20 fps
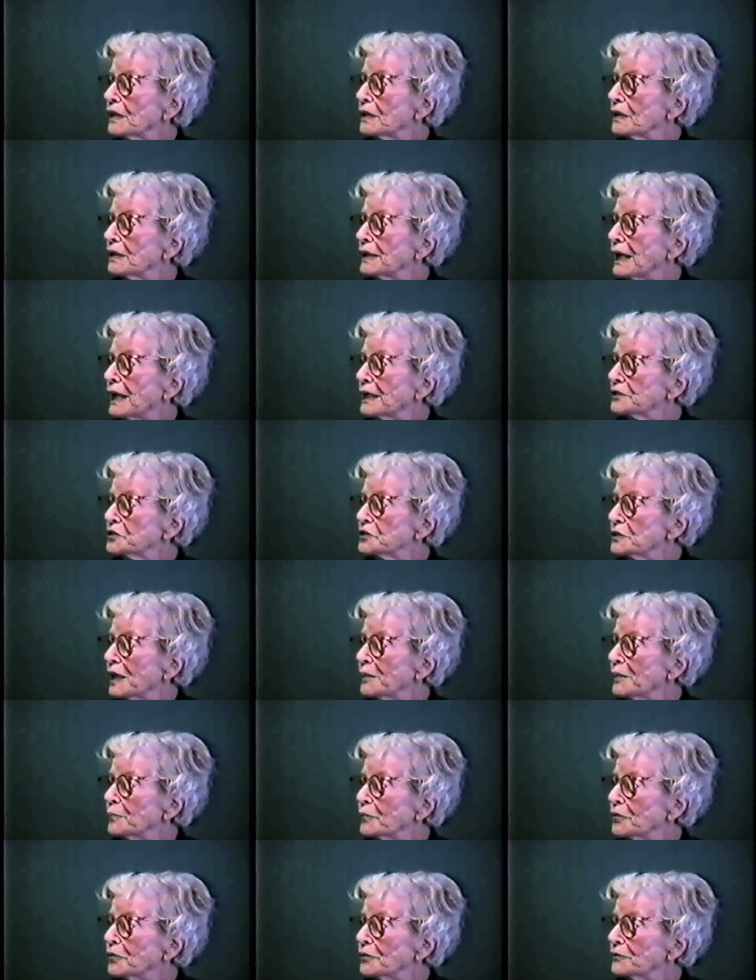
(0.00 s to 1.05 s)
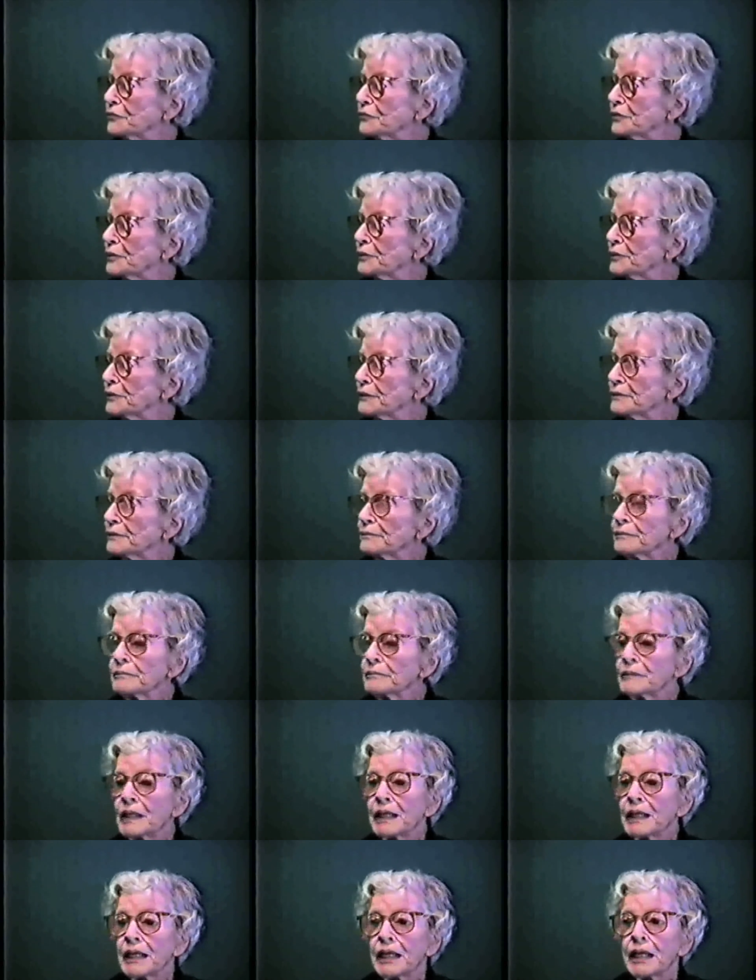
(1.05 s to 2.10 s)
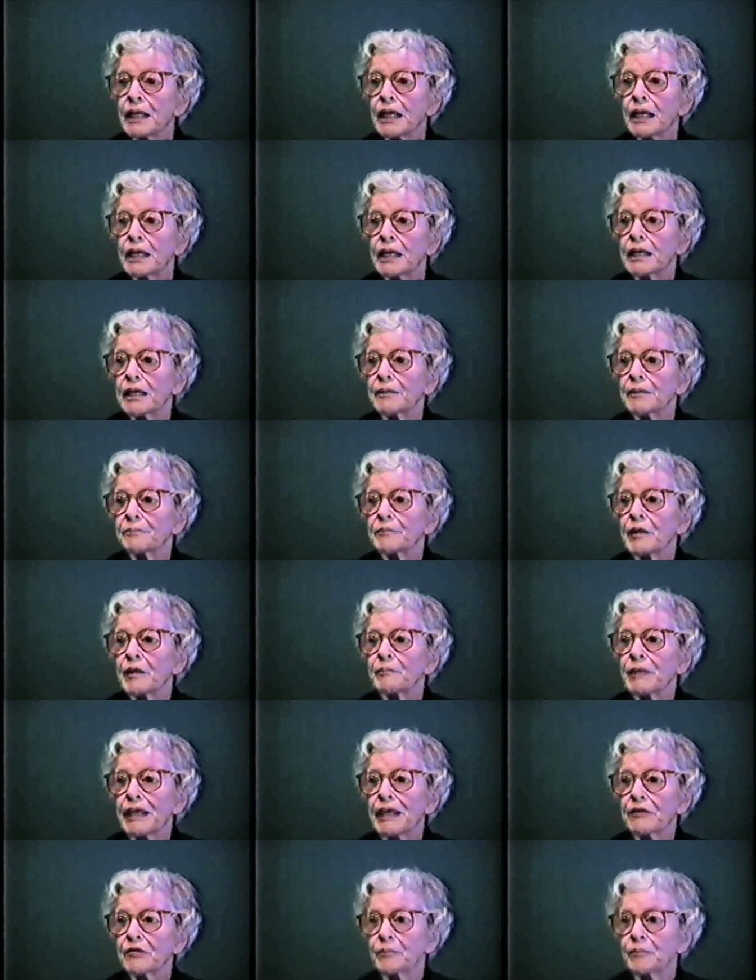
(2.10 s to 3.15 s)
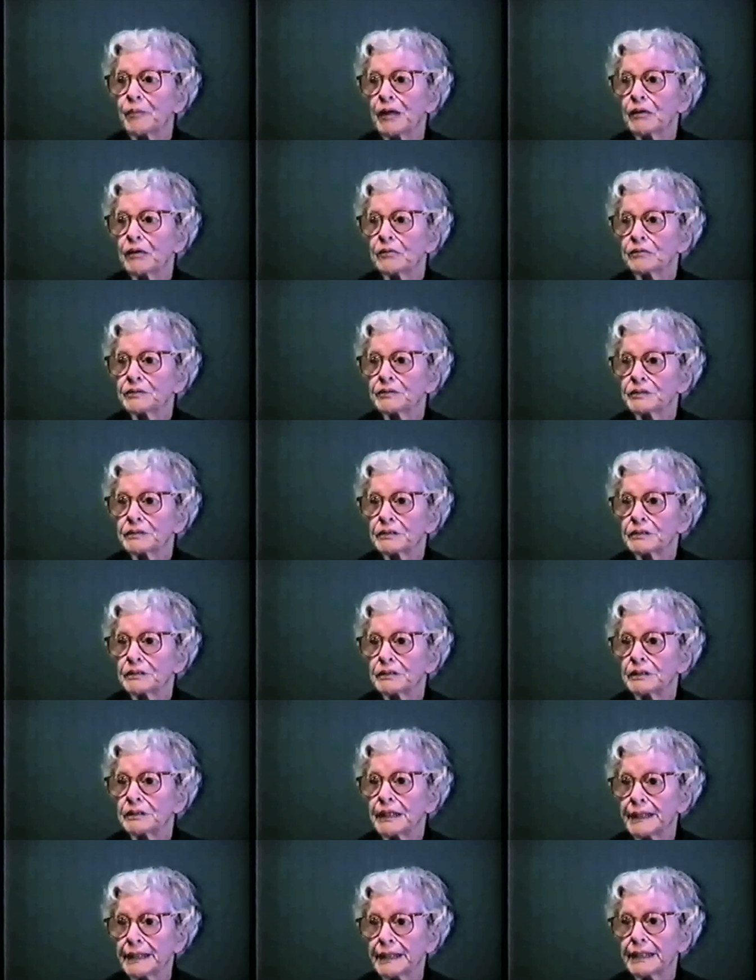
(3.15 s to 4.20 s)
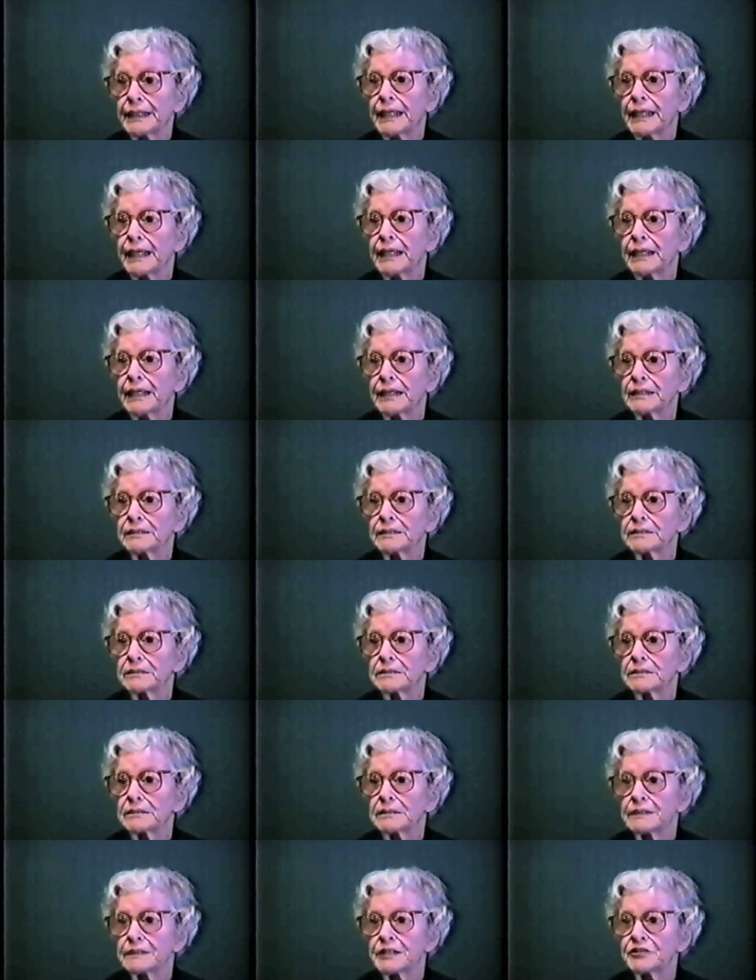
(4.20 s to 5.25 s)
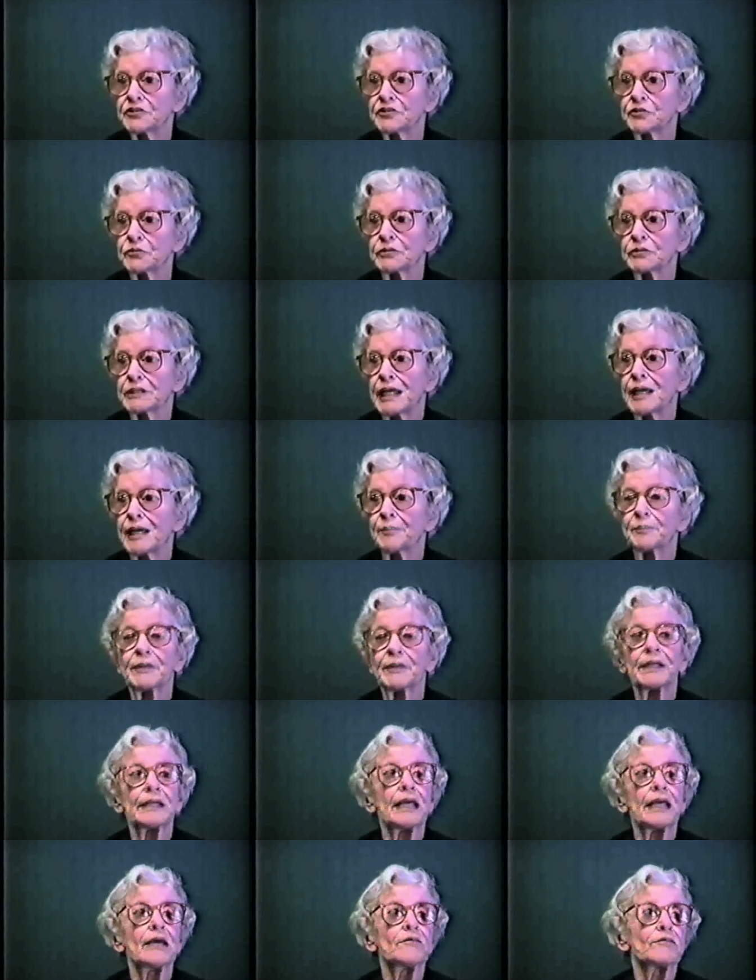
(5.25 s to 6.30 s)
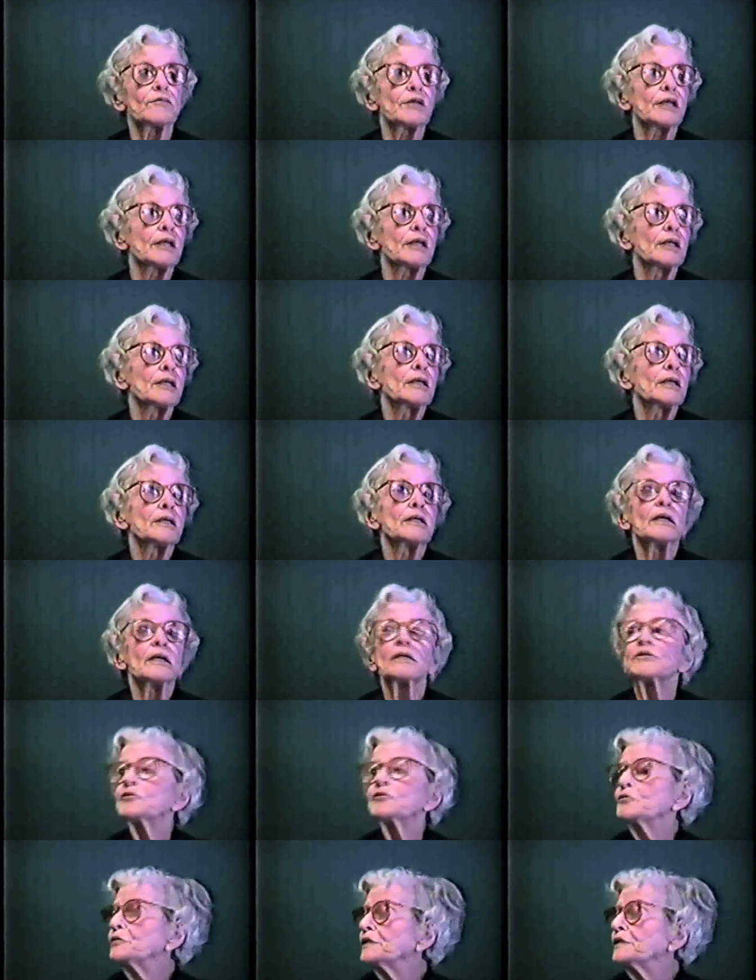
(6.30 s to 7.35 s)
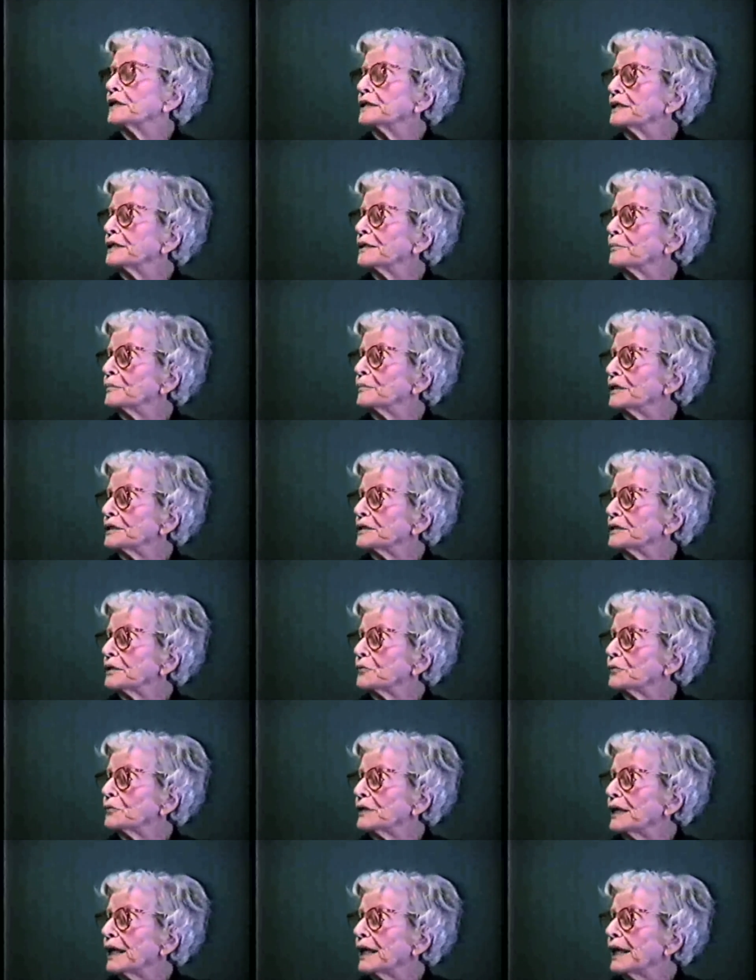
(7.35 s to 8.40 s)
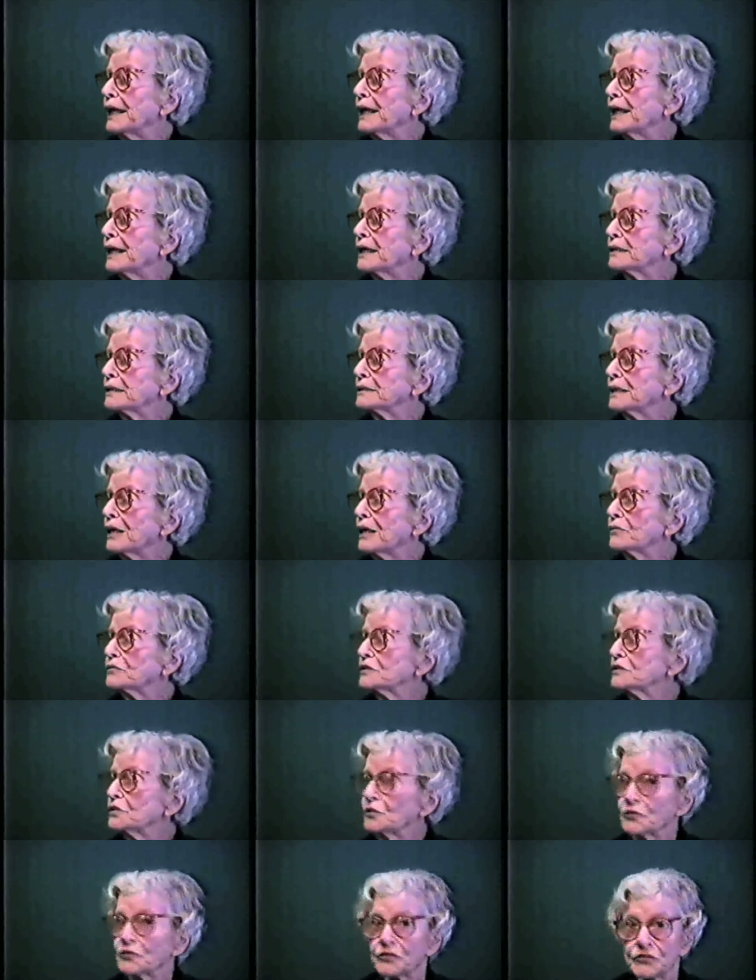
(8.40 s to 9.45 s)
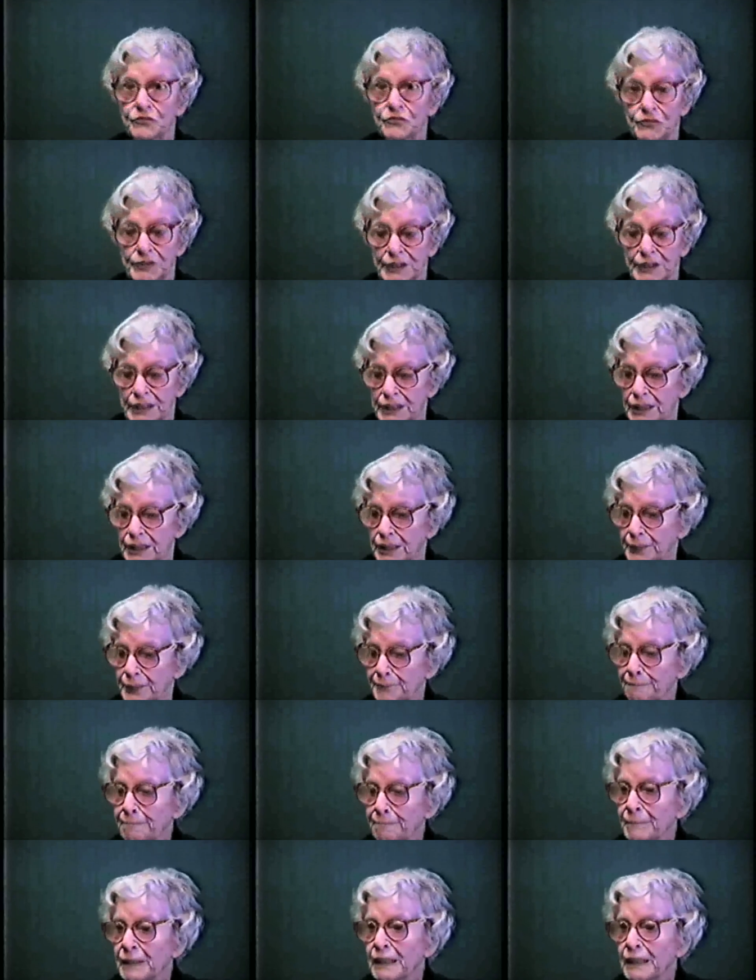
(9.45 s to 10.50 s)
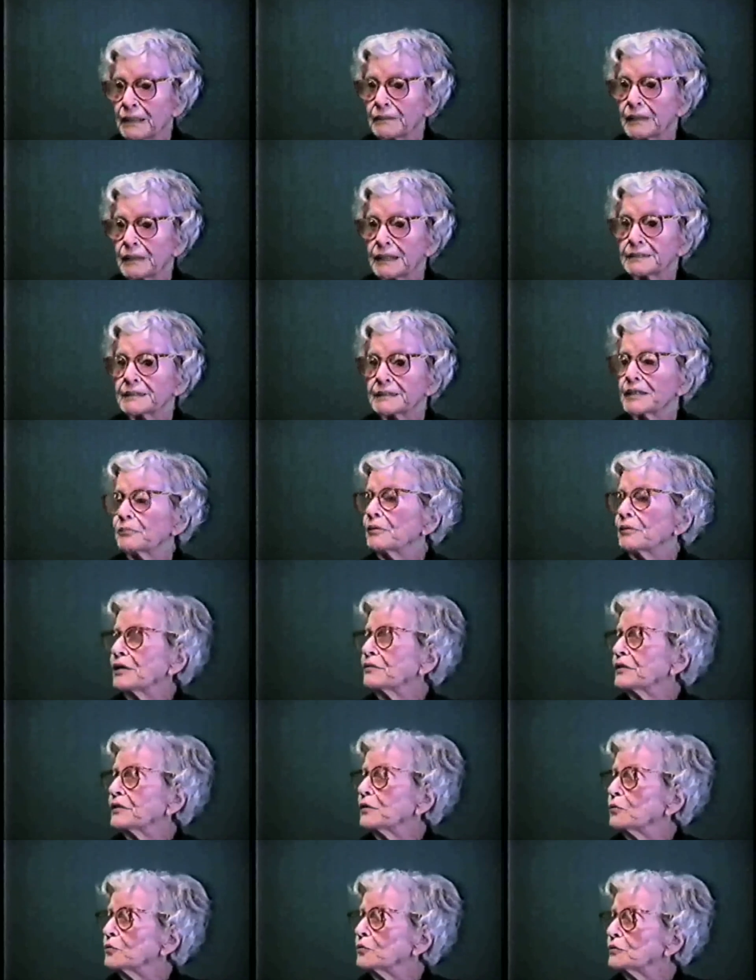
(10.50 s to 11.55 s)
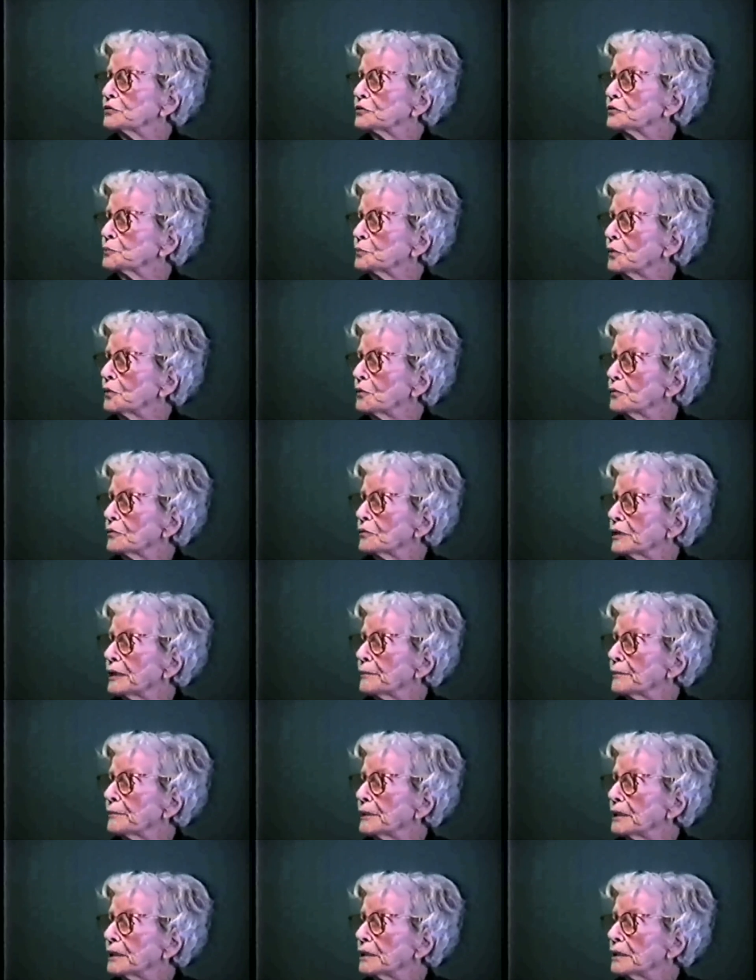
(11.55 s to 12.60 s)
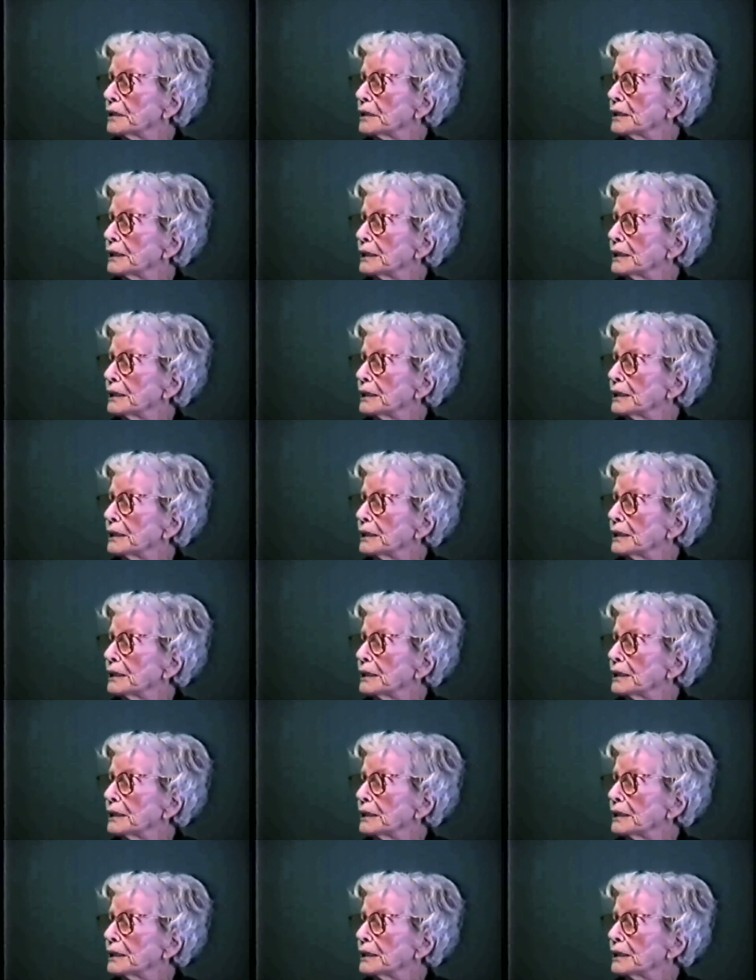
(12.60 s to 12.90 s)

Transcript: a large number. Large numbers, yeah. Uh, Marymount indicates they stood up in every junior year meeting we had, Council of the Junior Year, that they were the oldest program. Mm.